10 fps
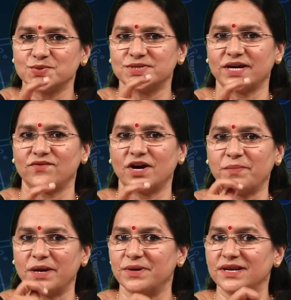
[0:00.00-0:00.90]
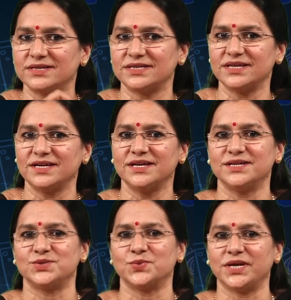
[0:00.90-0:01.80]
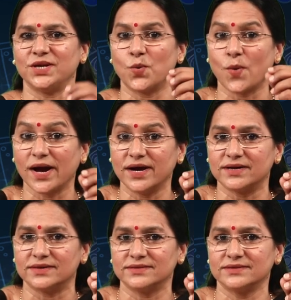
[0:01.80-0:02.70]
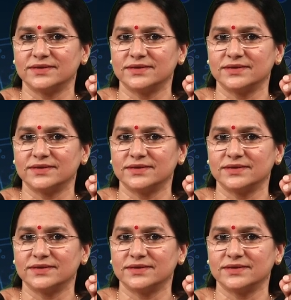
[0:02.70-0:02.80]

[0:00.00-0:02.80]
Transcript: to develop ability to inquire,